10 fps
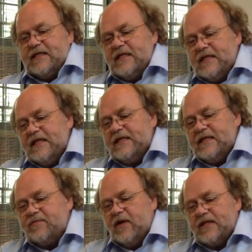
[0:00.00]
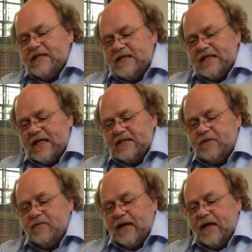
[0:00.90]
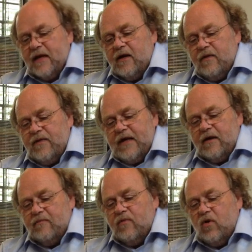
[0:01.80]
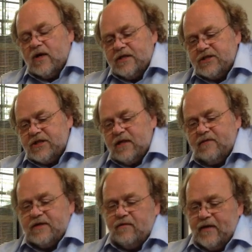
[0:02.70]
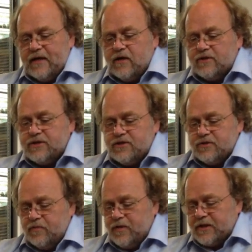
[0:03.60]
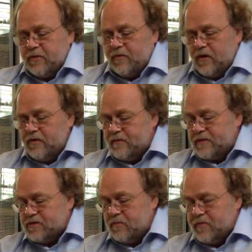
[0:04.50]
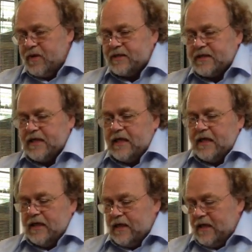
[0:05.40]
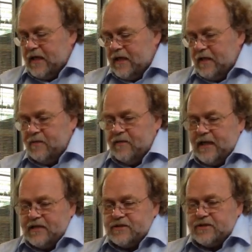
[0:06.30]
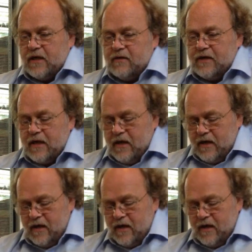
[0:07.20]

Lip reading: And indeed, these parties tend to be the more conservative wing, Constitution Party, Prohibition Party, and so on,